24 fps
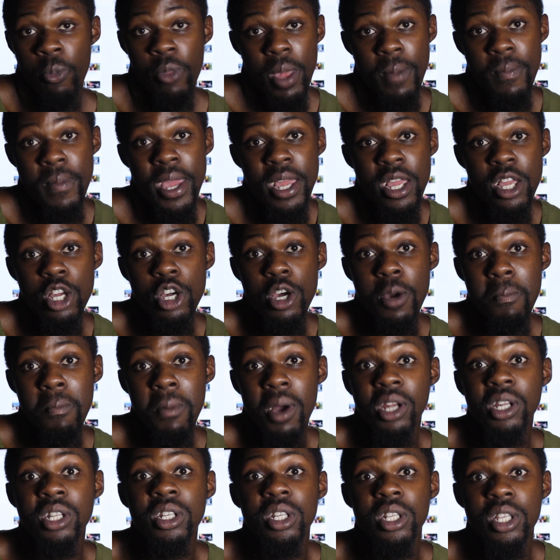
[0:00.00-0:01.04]
They're making good
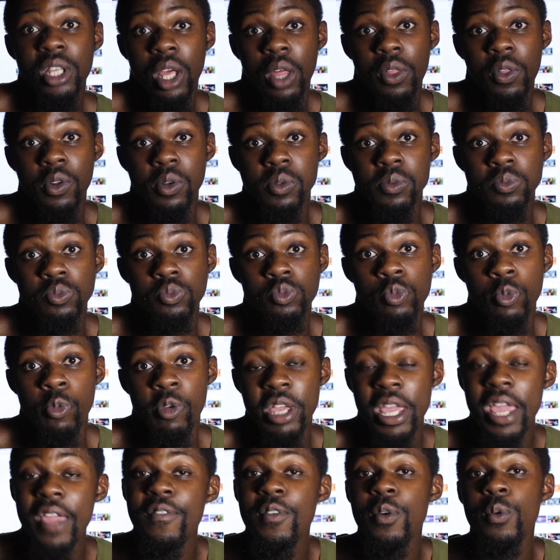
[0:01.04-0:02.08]
money together.
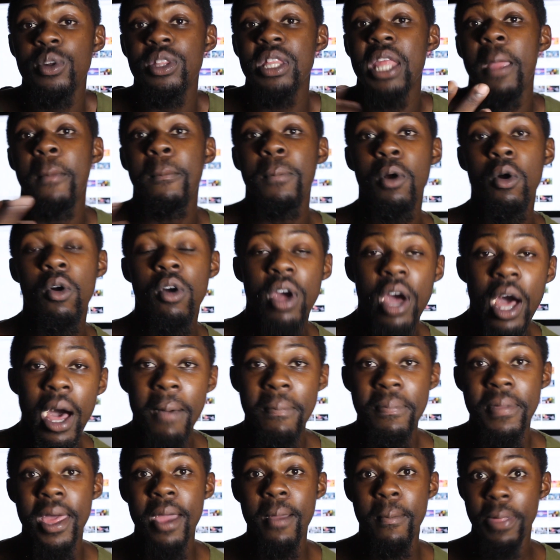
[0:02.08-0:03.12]
Even when they broke
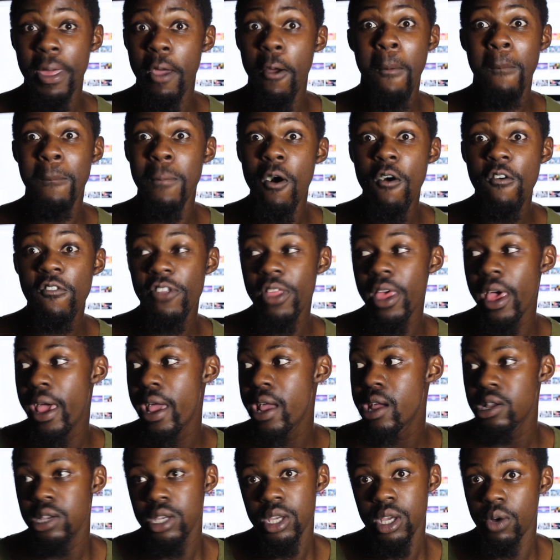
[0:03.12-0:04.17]
up, they, they were both
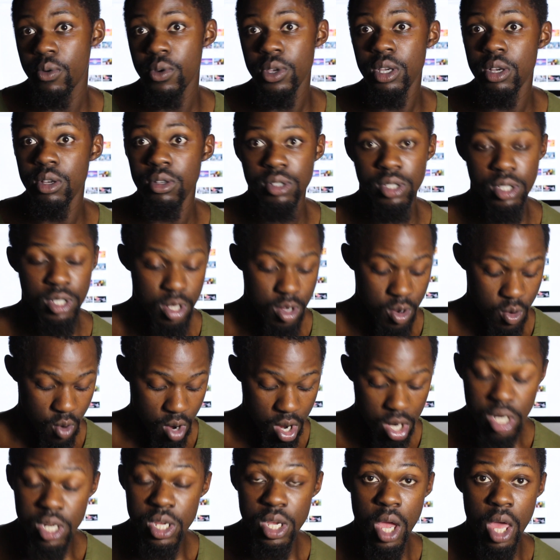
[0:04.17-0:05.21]
like, yeah, we gonna still
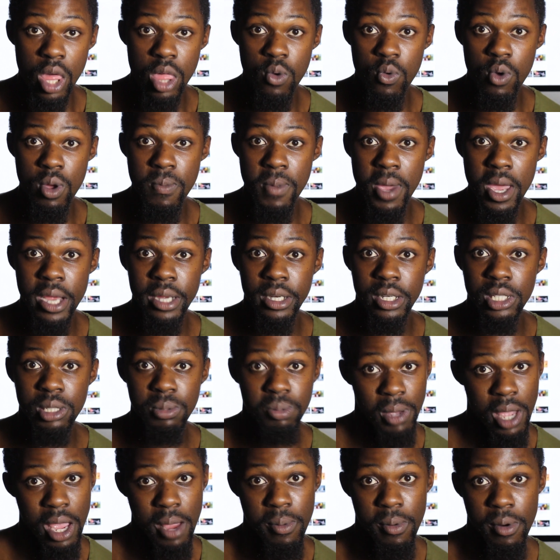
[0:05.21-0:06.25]
work together. We making this
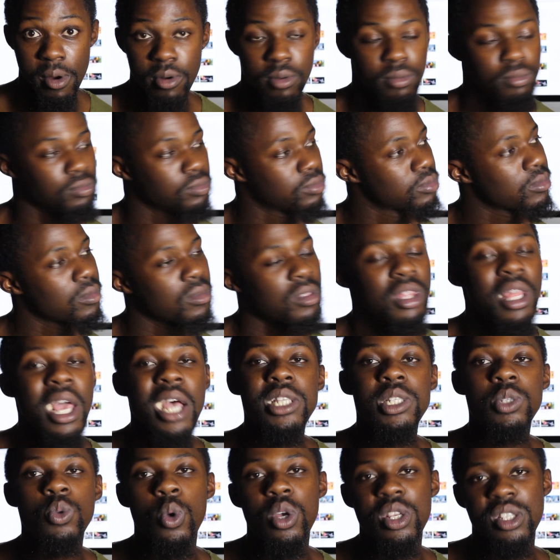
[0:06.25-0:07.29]
paper.
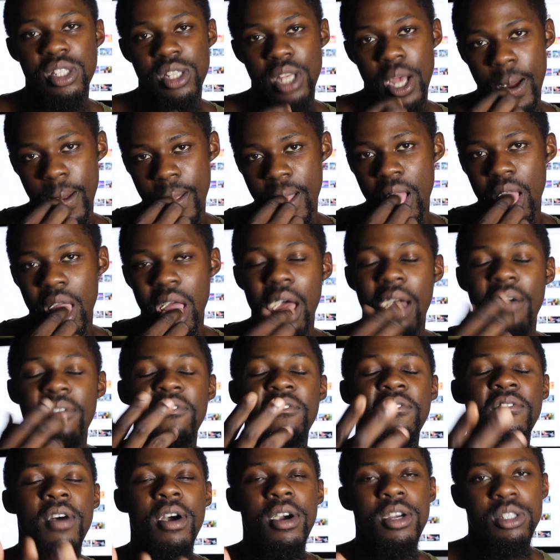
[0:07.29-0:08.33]
That's what's up. I
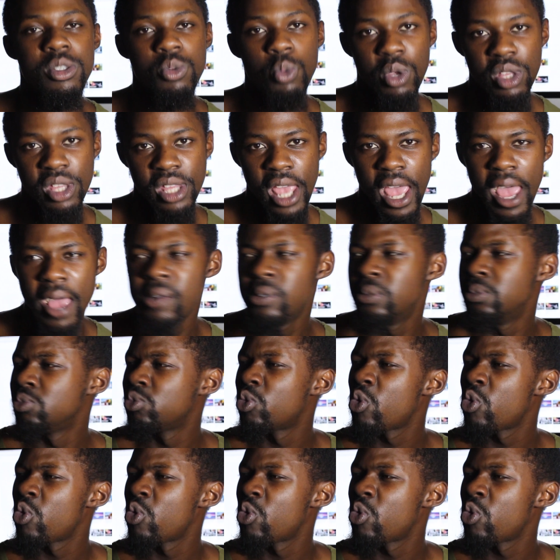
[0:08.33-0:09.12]
fucks with that.